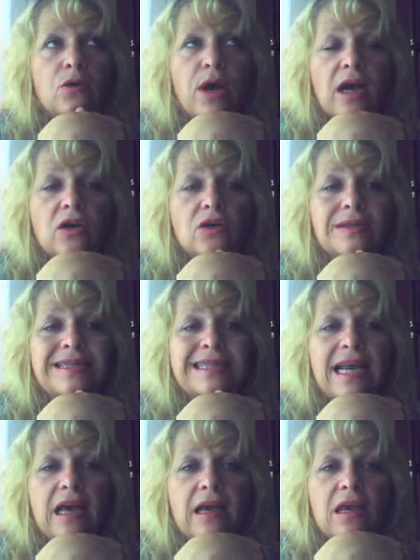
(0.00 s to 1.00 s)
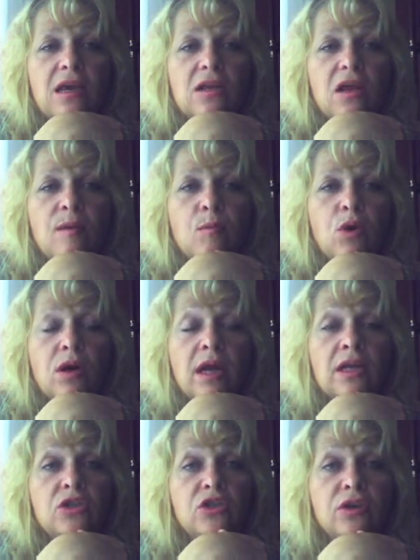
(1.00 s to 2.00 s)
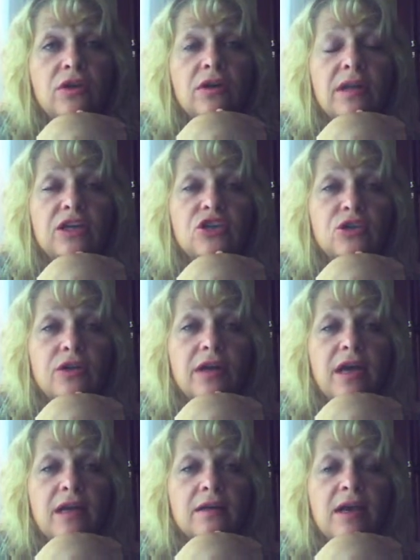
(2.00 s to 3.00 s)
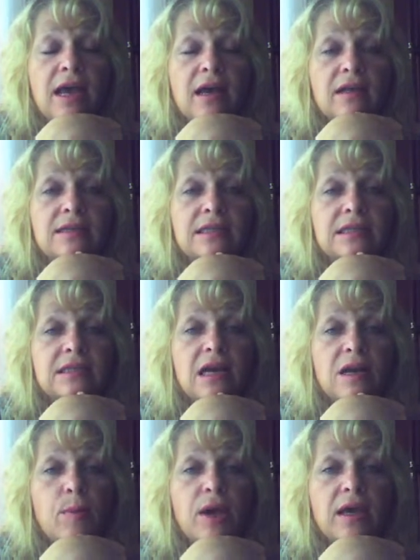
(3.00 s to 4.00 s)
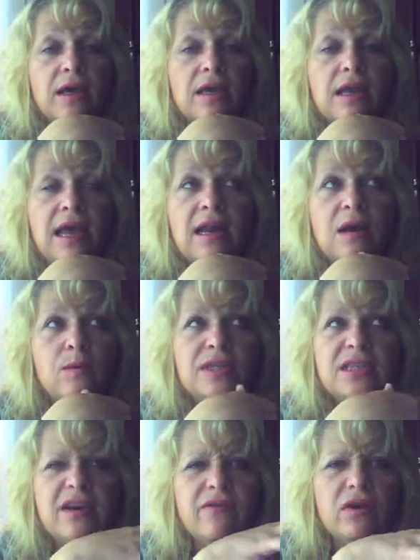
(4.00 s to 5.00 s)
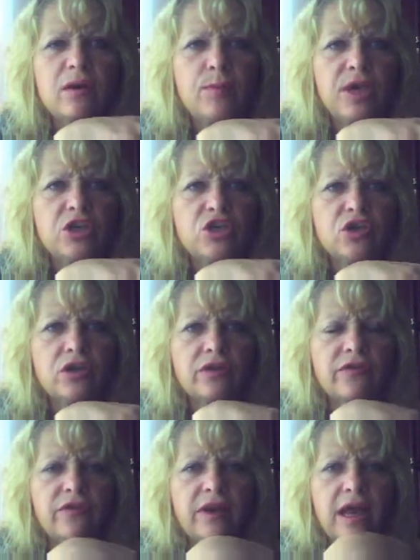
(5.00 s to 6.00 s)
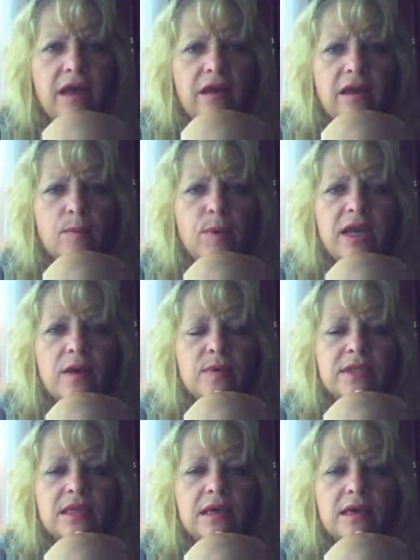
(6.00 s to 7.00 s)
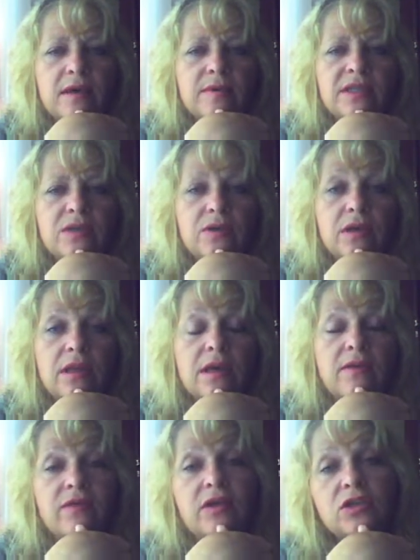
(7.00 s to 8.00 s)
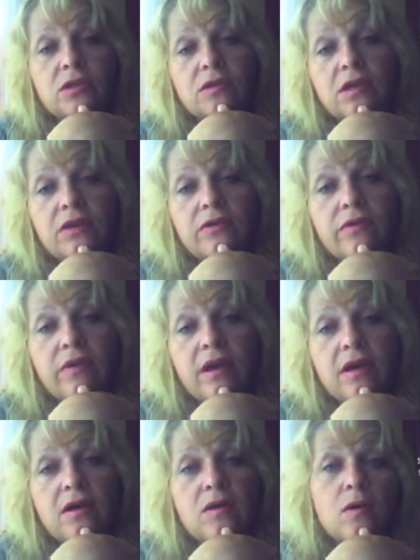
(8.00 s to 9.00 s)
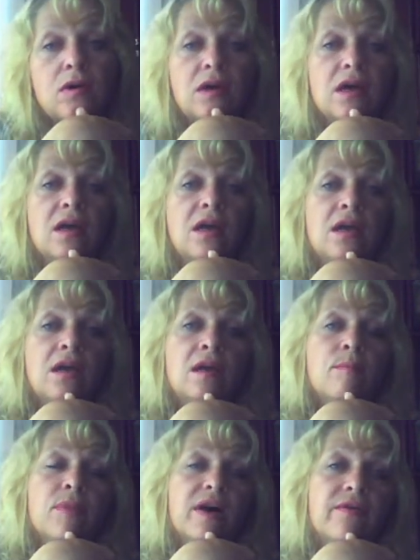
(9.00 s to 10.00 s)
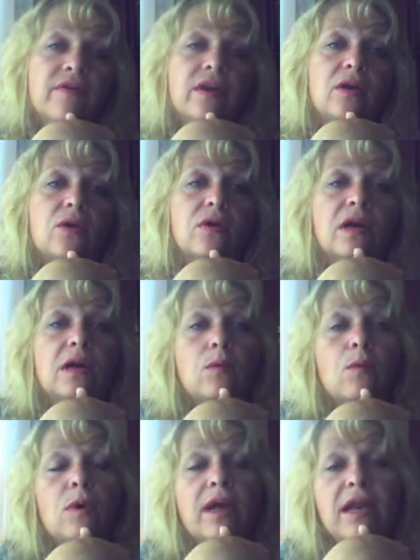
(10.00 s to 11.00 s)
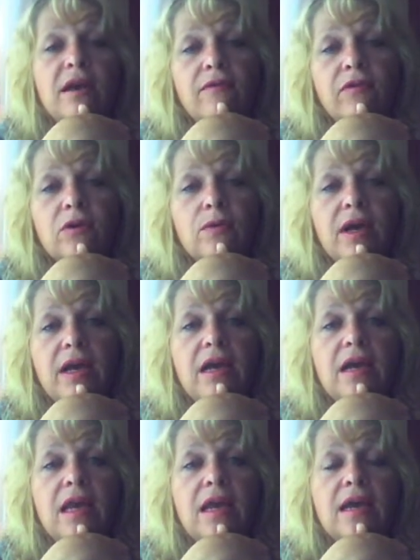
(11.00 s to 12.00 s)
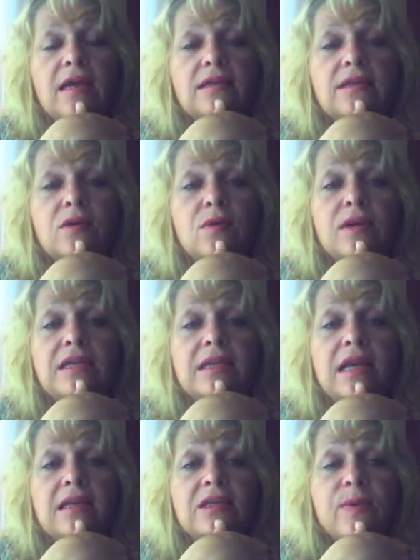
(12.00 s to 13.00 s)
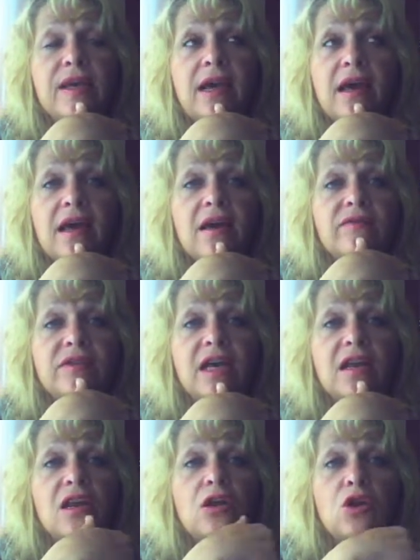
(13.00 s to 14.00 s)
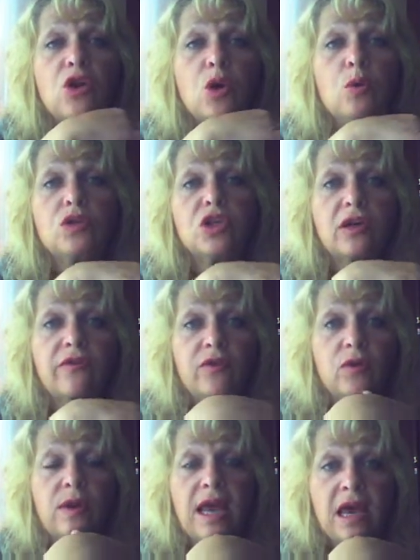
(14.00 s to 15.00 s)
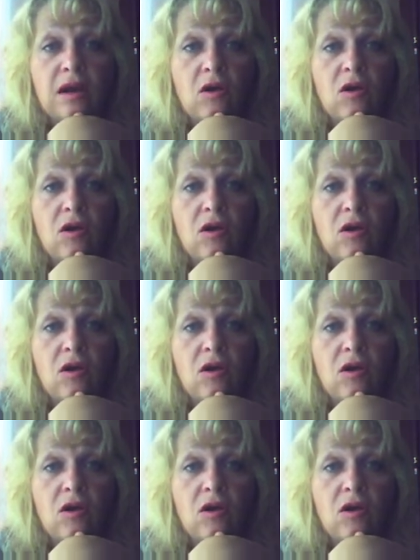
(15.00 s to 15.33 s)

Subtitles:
crackers, snacking a lot more, and sugar. Like sugar had snuck back in. And I was never a big sugar fanatic, but it was like I was doing like a fudgicle here and there, or a muffin, or a whatever, right? And so this last week I have done no junk food at